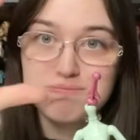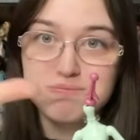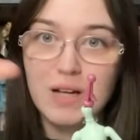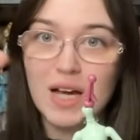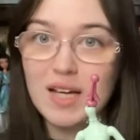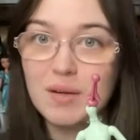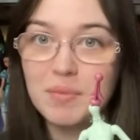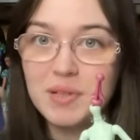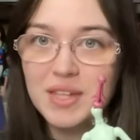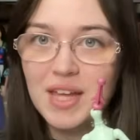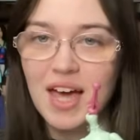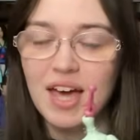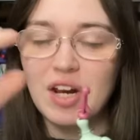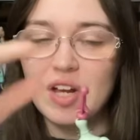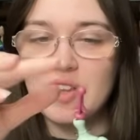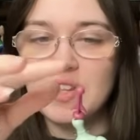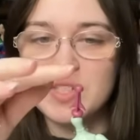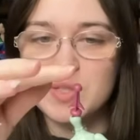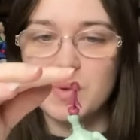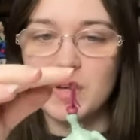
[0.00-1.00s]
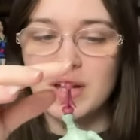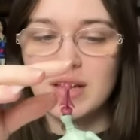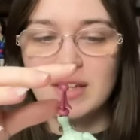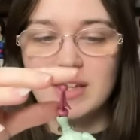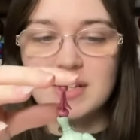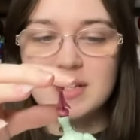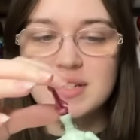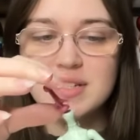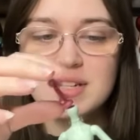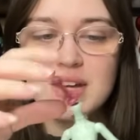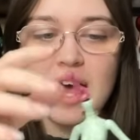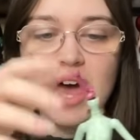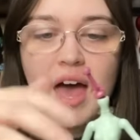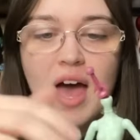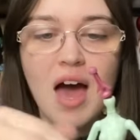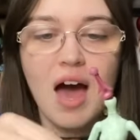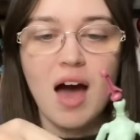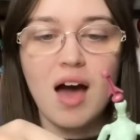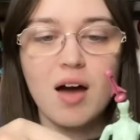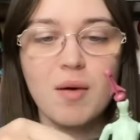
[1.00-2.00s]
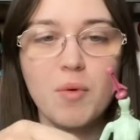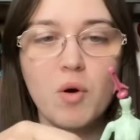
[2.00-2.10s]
I can put the head on this one at least. Um,